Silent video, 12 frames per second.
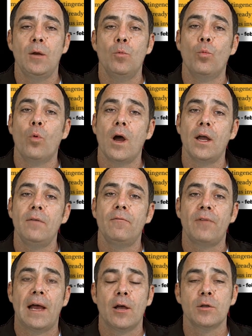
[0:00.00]
in one
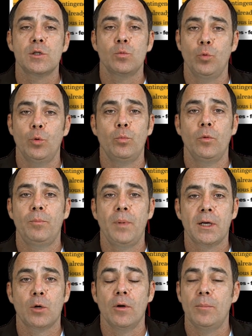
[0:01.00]
foul swoop with
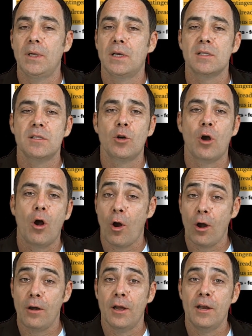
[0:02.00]
Bitcoin, because there
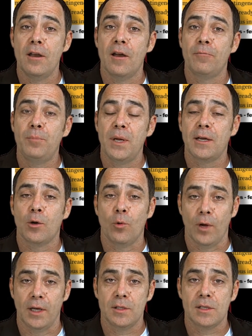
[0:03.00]
aren't enough
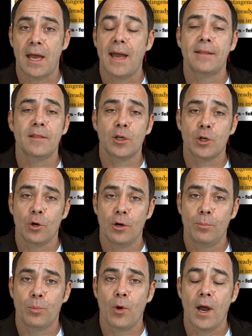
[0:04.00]
Bitcoins at the
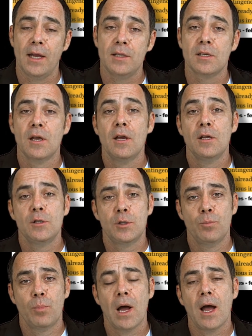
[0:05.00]
current price
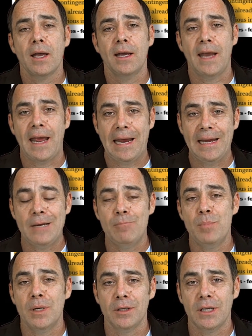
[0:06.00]
to buy an
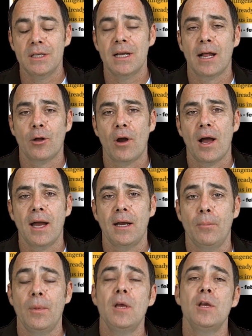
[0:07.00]
$80 billion
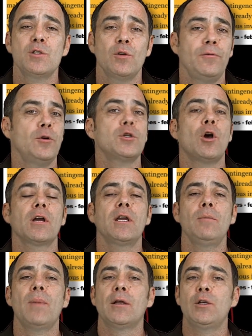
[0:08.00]
item. So if you're
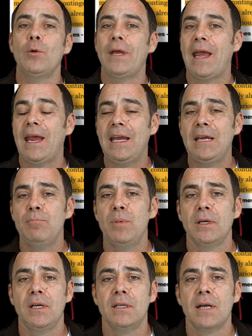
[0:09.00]
talking about doing $80
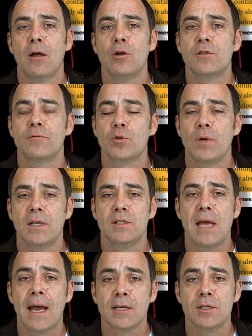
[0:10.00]
billion of
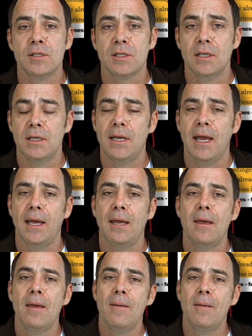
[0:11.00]
transactions in a day,